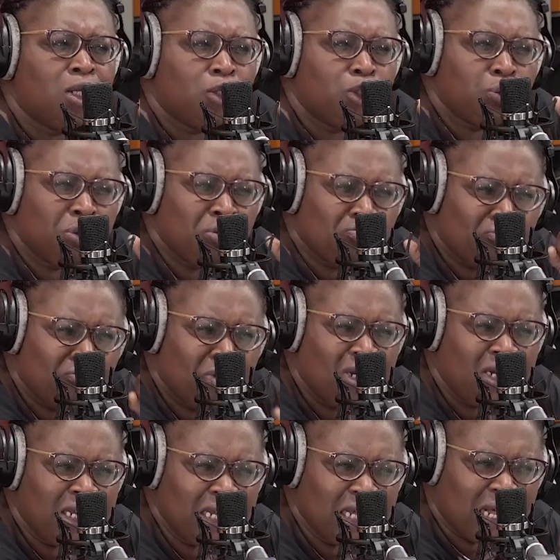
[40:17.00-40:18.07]
do we
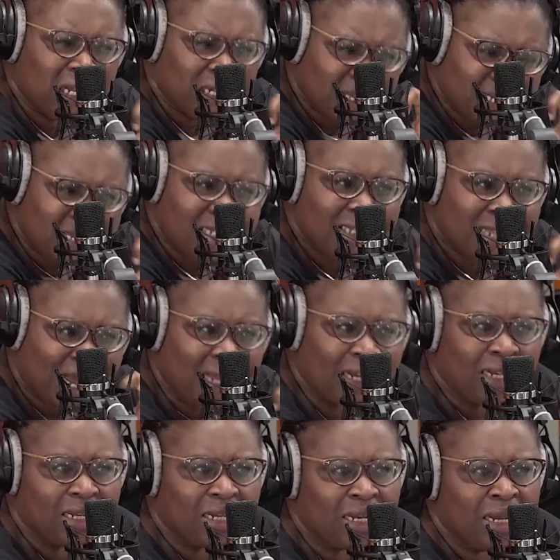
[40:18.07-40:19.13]
really
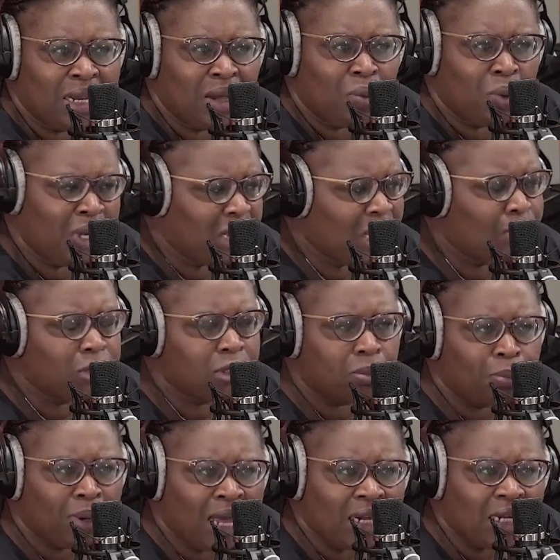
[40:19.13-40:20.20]
understand when it comes to
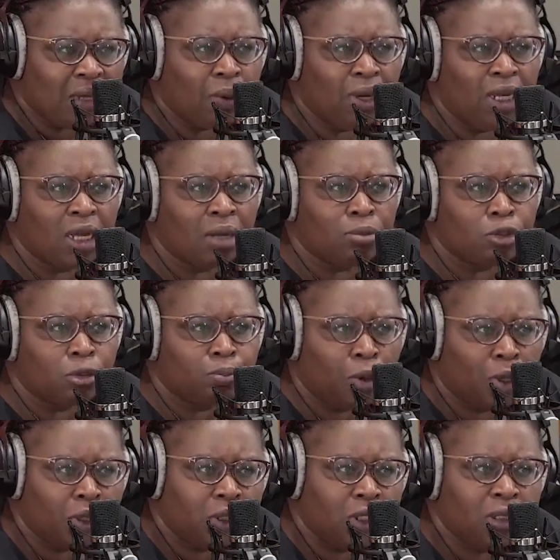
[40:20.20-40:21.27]
planning, when it comes to
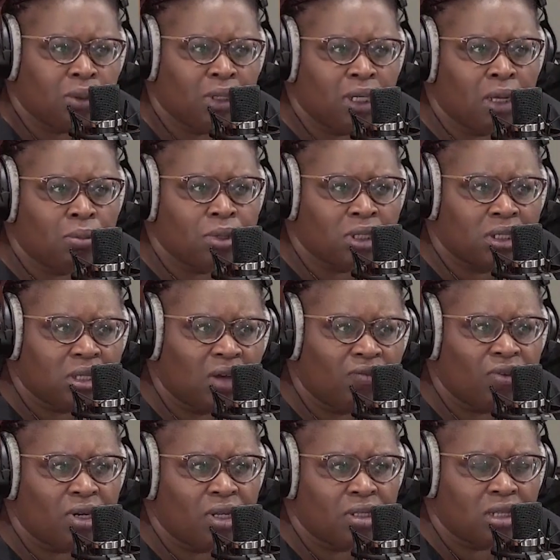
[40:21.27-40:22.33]
politics, when it comes to
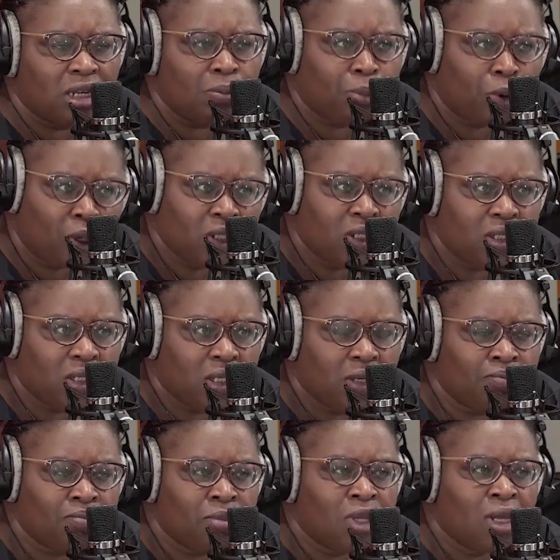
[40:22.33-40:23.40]
governance and policy?
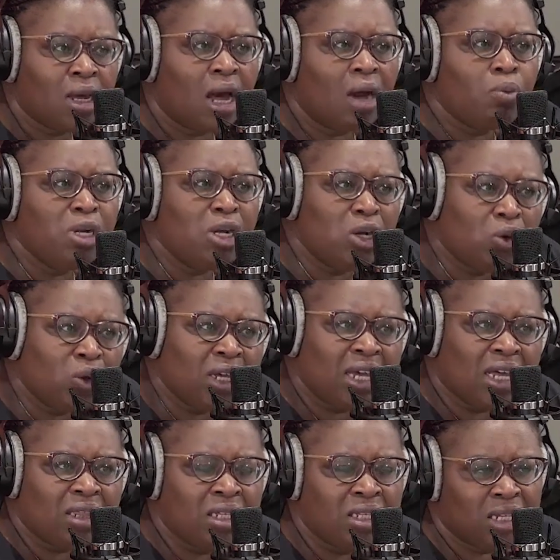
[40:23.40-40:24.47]
Are we looking
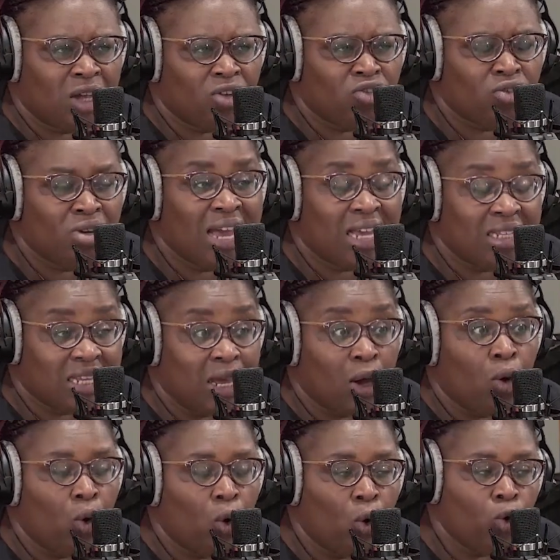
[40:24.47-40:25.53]
at this country as a
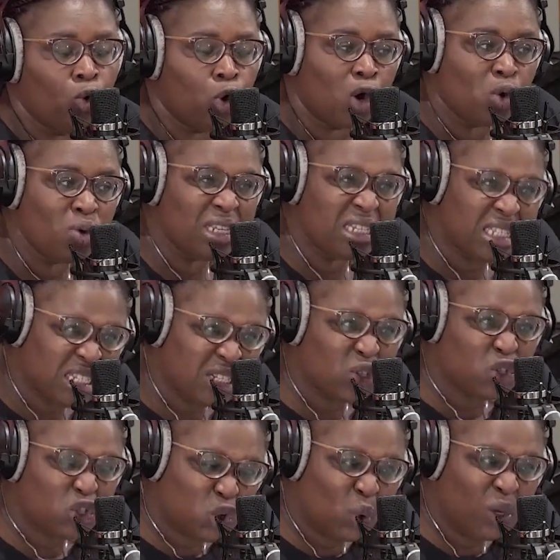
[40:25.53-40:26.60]
whole, or are we still
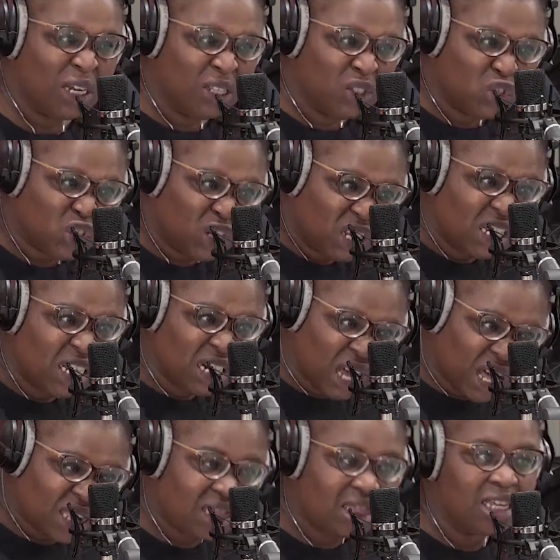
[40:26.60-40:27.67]
so insular in
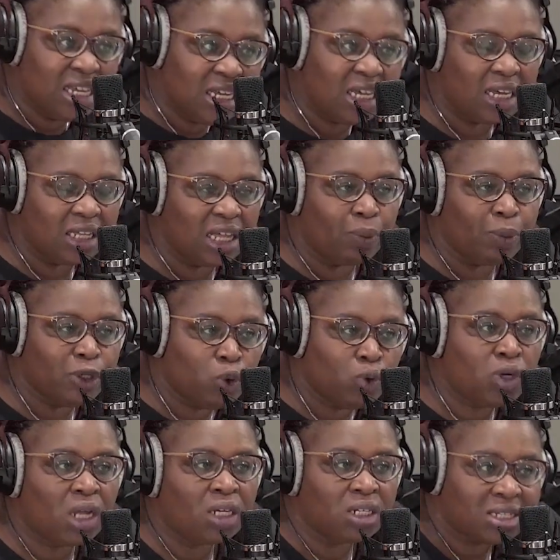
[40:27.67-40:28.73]
our thinking that we
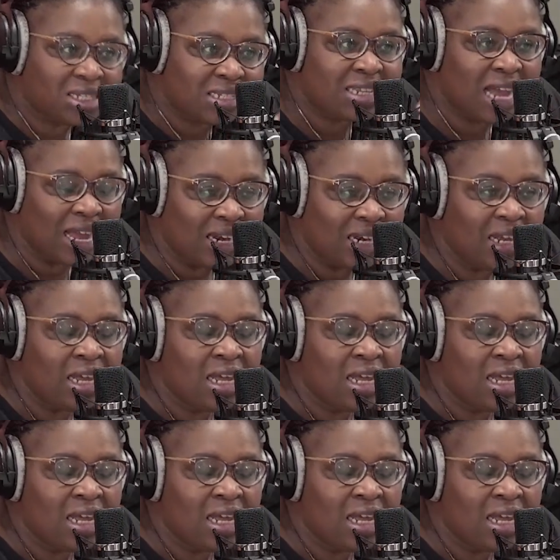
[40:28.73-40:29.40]
don't understand